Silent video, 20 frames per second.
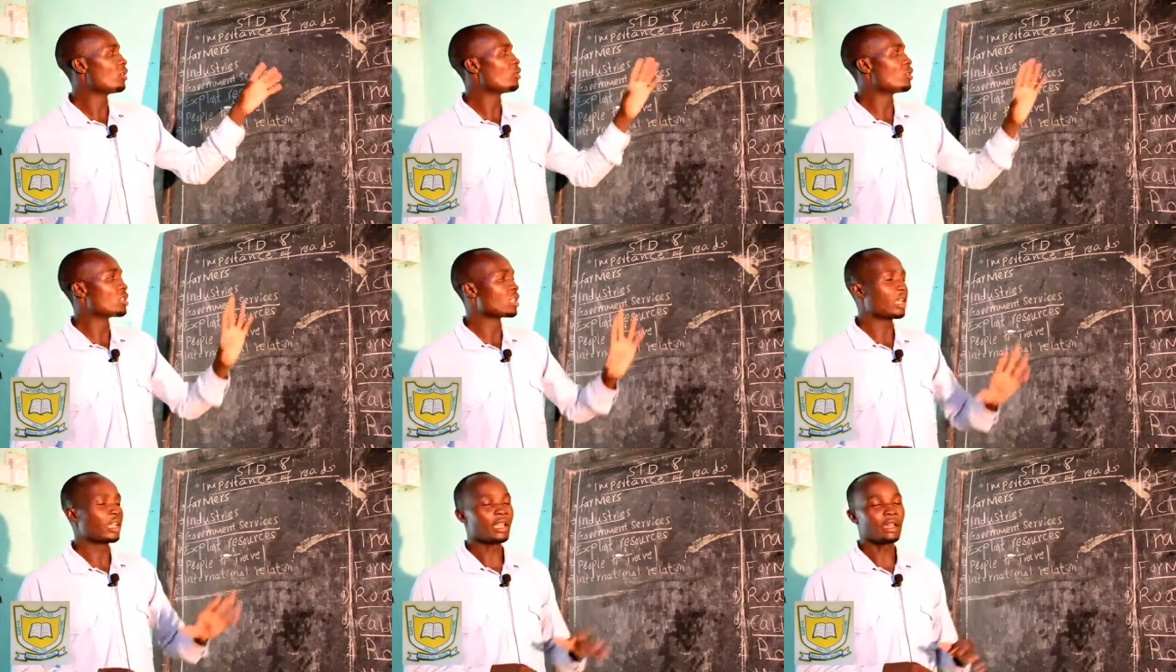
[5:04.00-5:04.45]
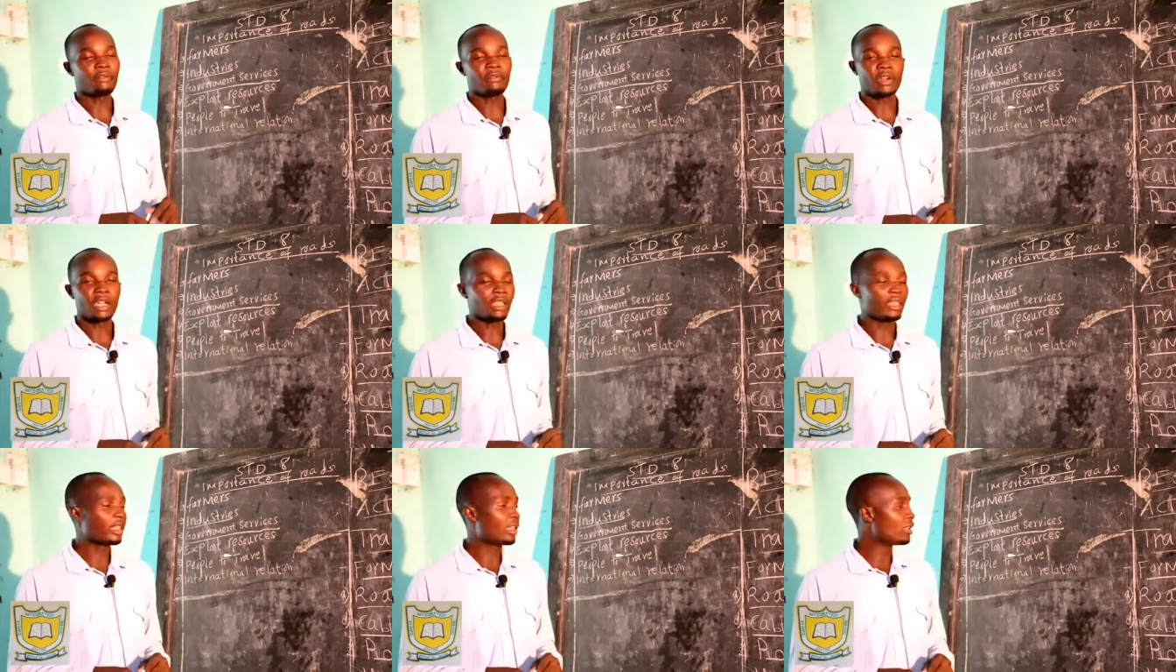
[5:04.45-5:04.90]
shall
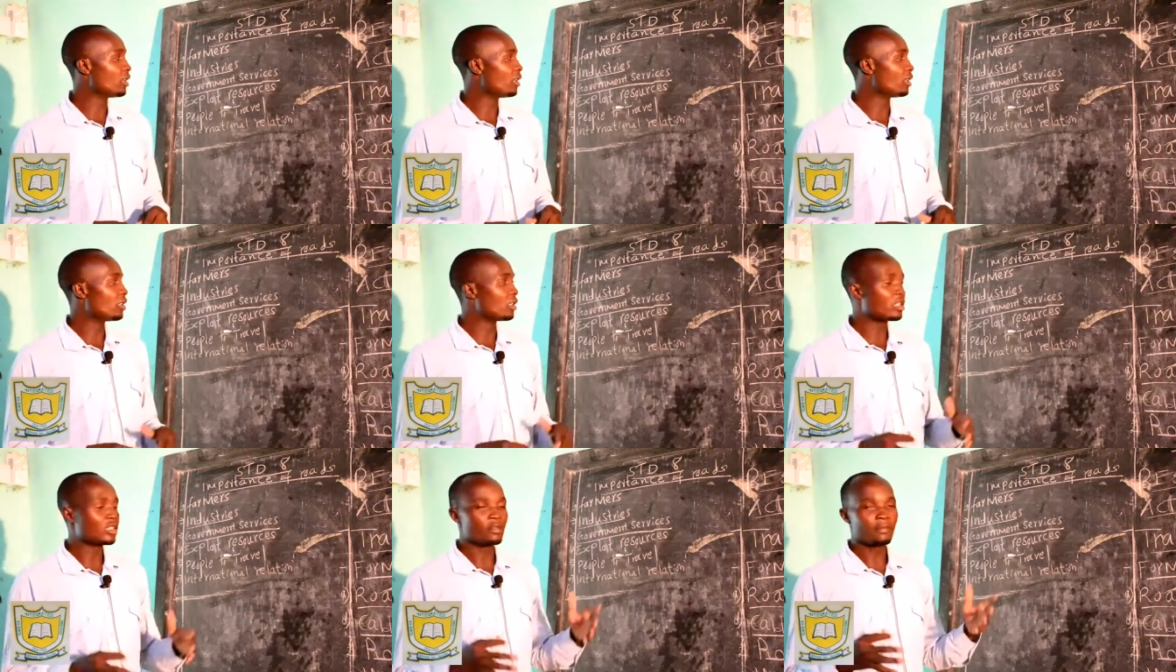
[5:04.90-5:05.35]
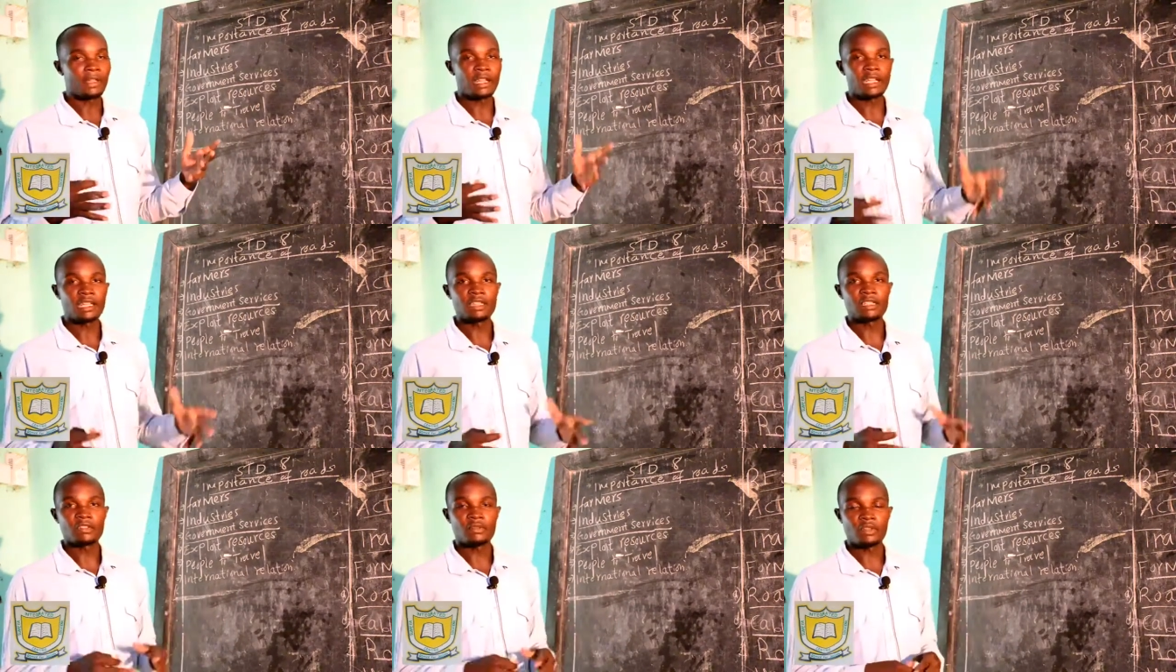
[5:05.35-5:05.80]
find that it is
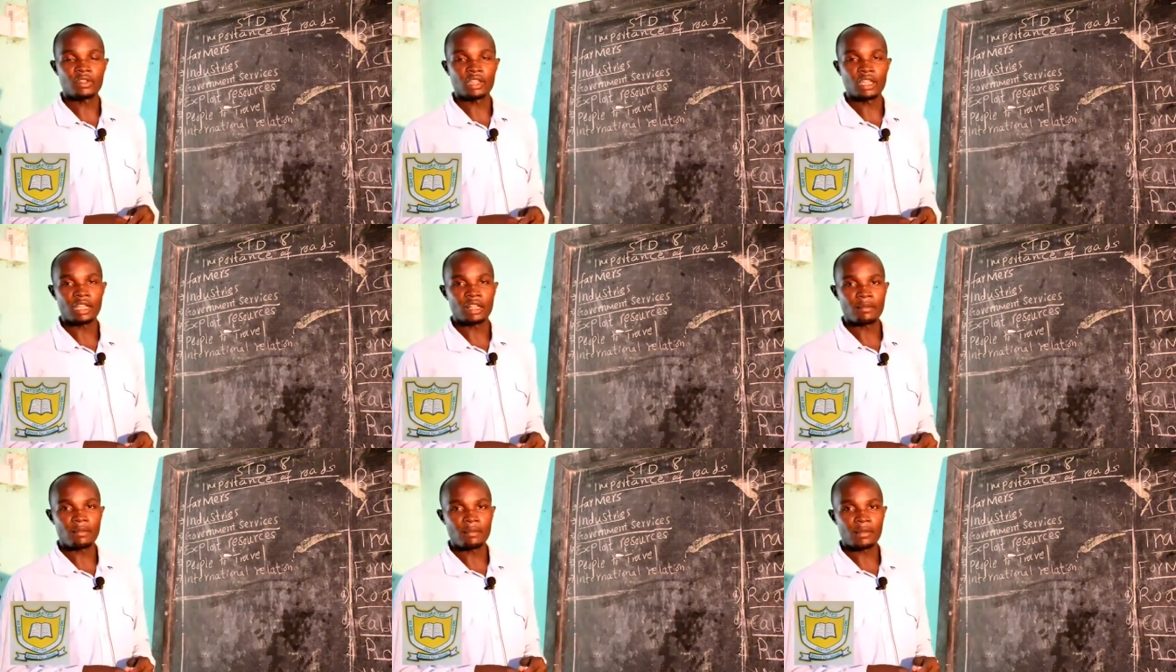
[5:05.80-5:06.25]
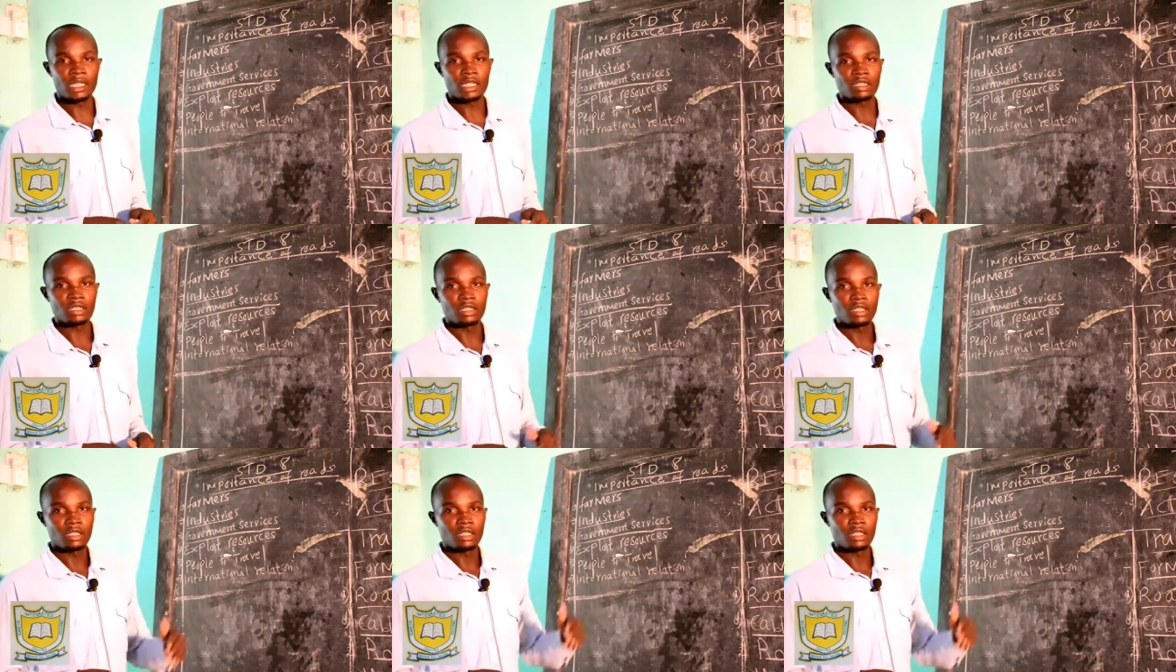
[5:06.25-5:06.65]
very easy for the government